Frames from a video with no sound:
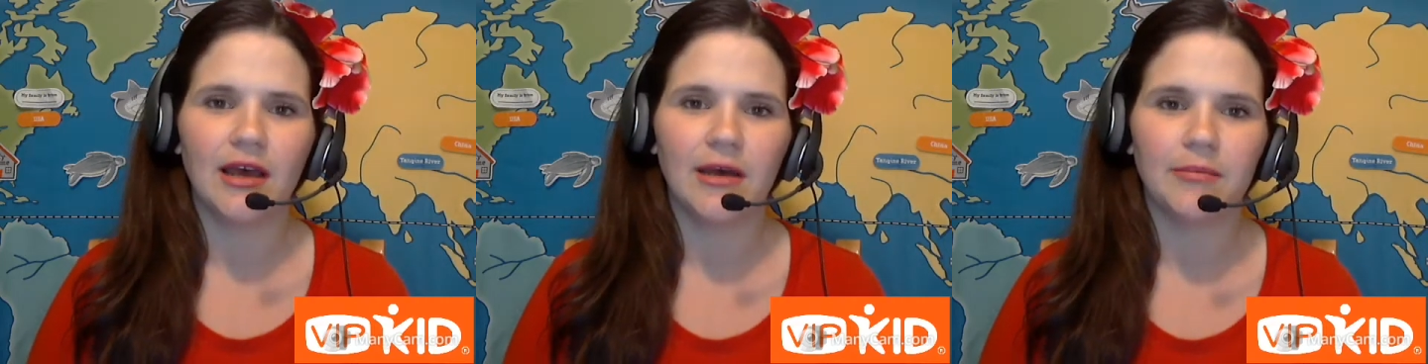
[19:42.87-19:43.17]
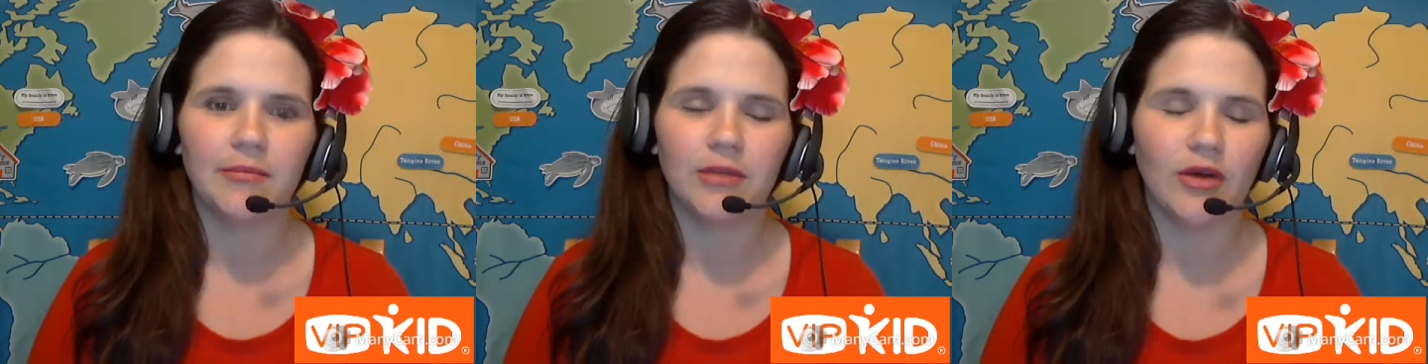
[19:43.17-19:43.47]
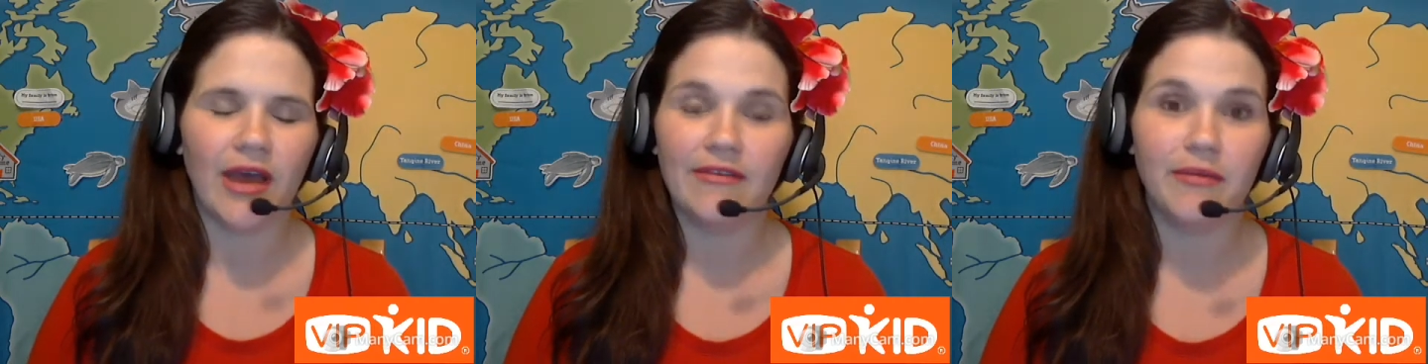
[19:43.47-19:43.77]

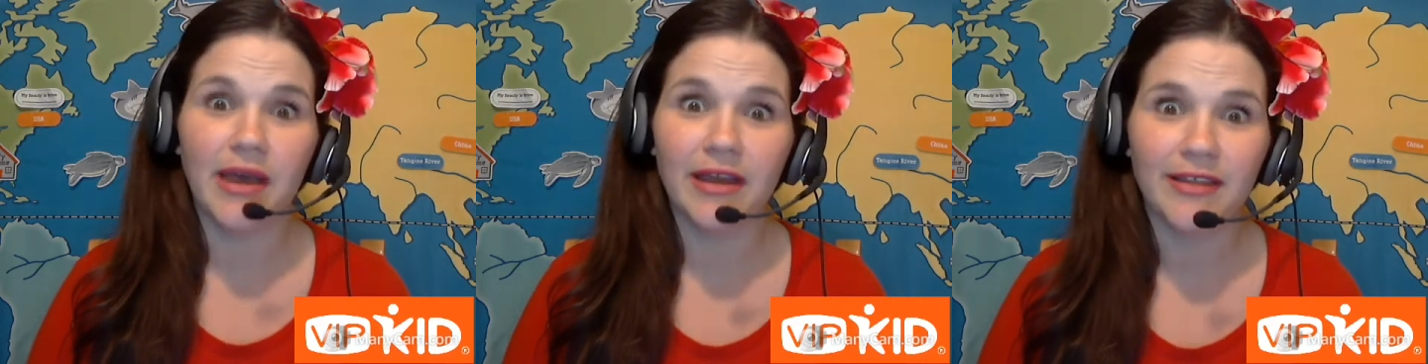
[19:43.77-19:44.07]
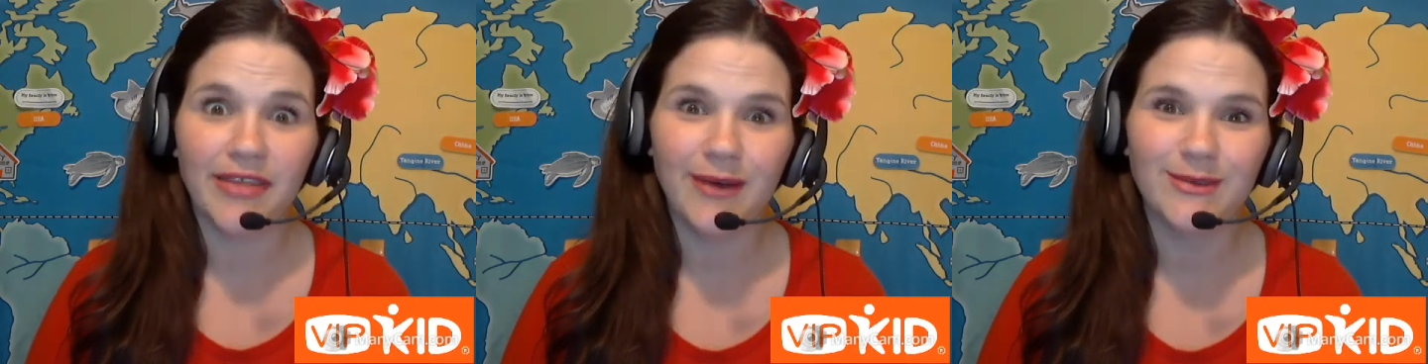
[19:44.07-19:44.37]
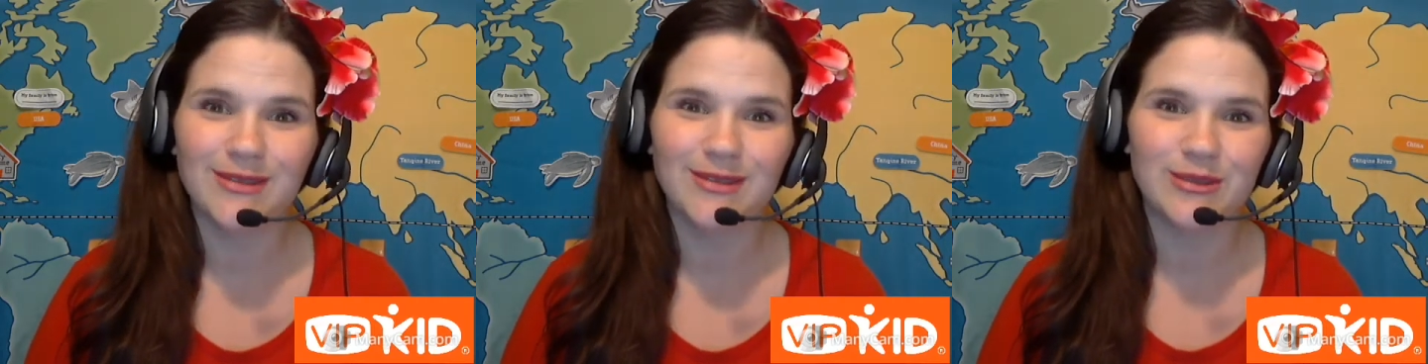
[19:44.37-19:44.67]
Haven't met
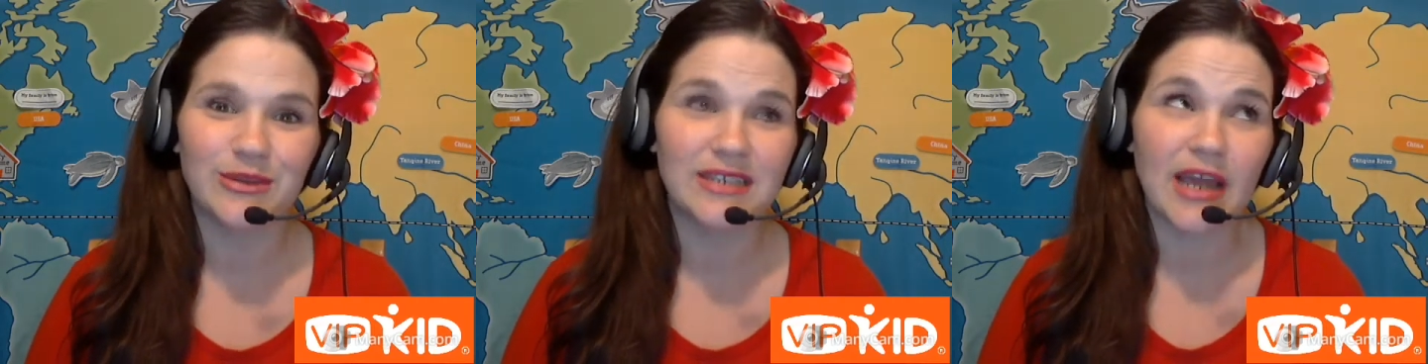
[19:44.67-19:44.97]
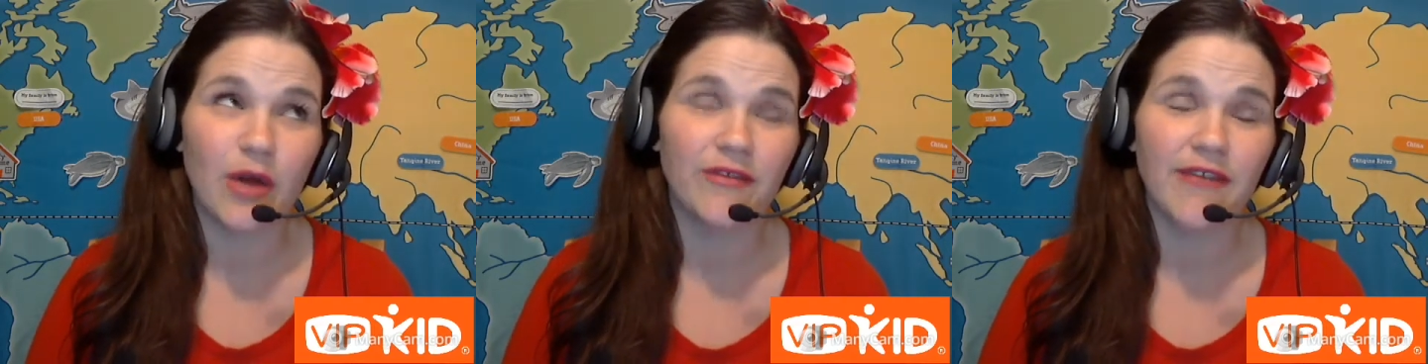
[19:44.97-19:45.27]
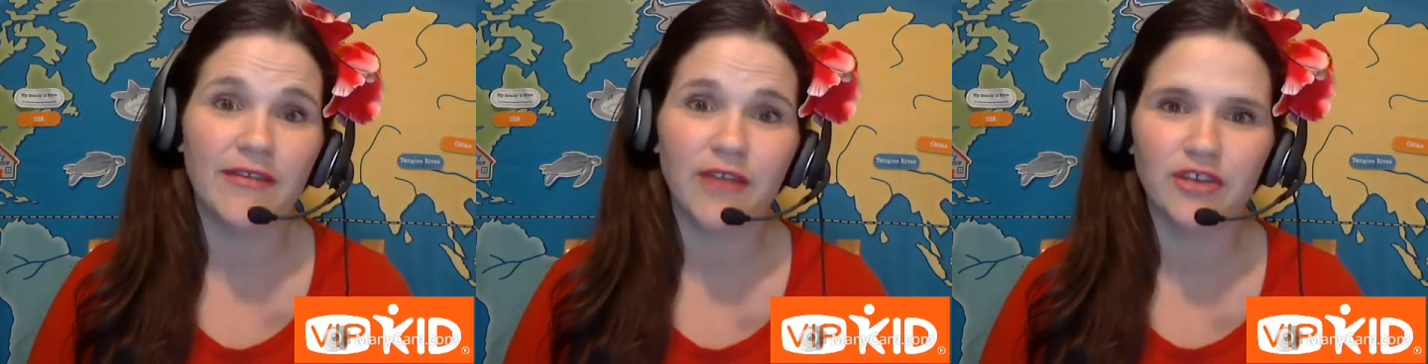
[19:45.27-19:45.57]
1,000 students yet,
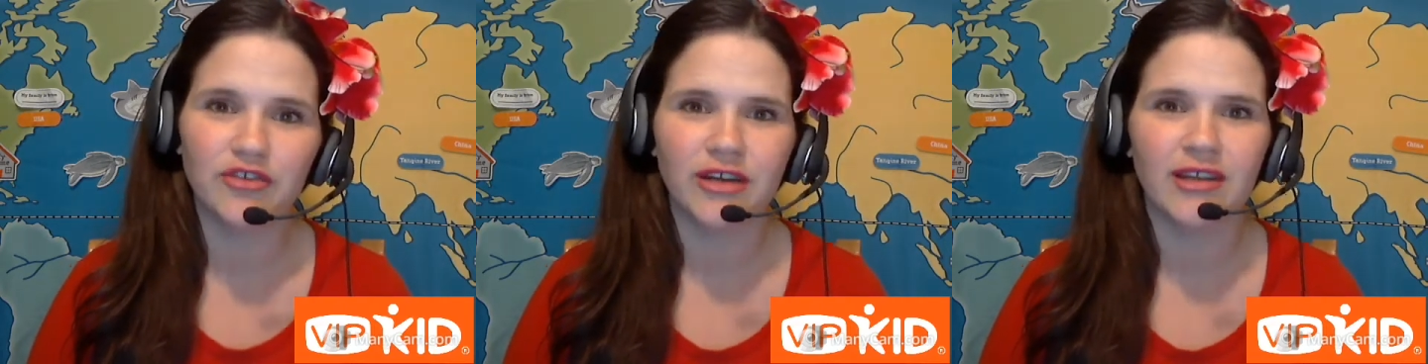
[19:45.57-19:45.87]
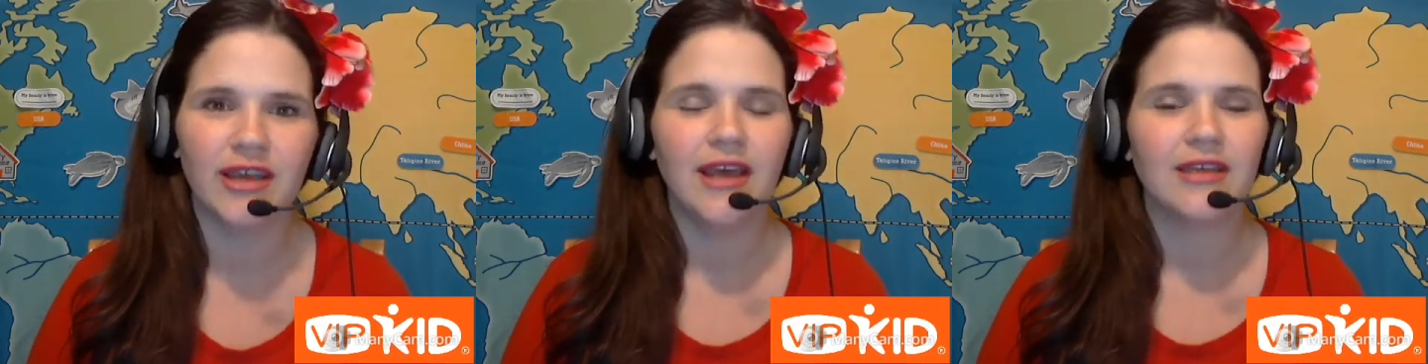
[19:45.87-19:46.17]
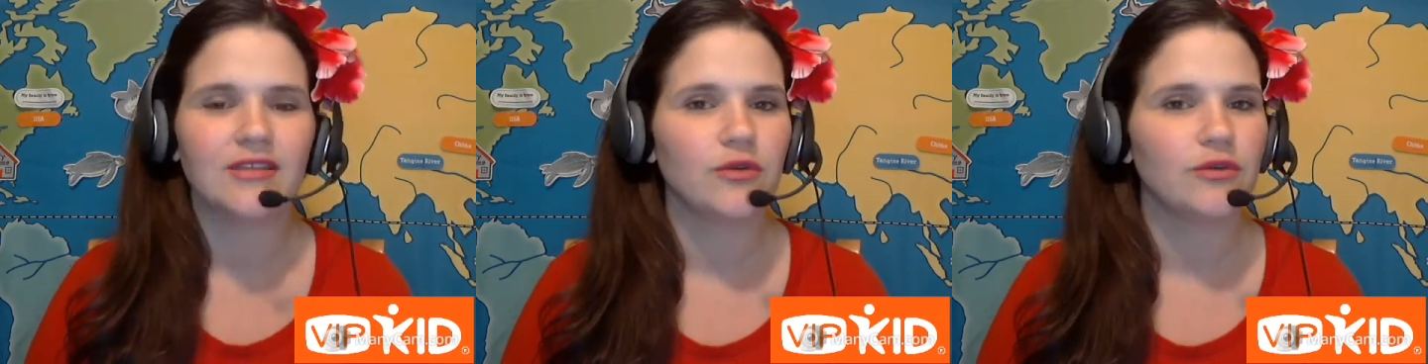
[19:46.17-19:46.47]
or 500.